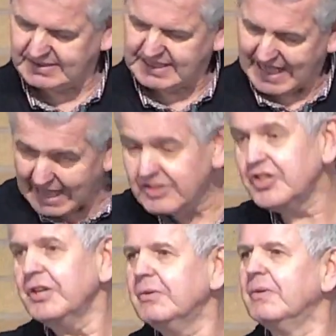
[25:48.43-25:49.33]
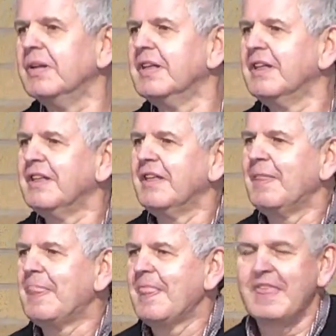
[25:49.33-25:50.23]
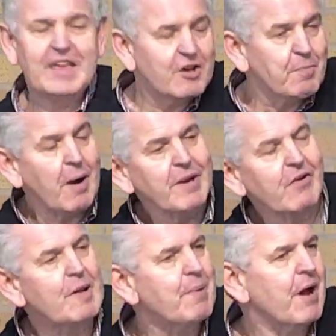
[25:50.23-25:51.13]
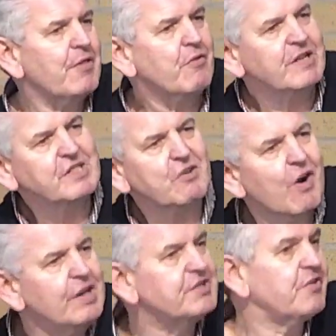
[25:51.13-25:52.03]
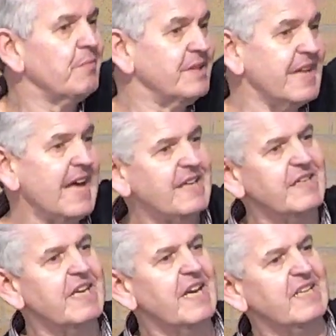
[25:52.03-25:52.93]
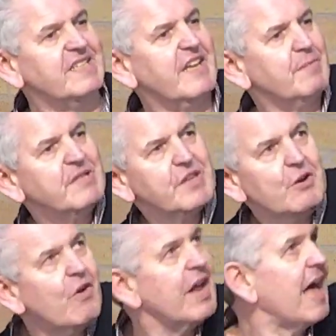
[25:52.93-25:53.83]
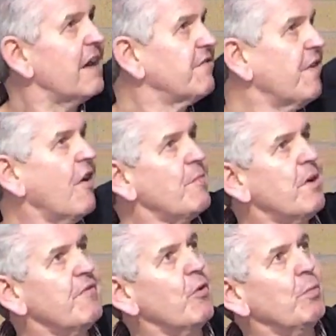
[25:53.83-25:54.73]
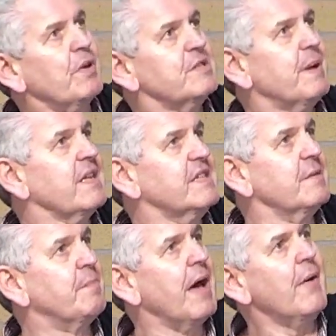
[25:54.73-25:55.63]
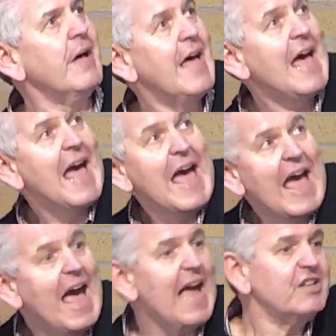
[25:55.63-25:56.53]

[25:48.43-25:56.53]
and you the incomparably great power that raised Christ from the dead and set him in his own right hand, far above all principality and power, and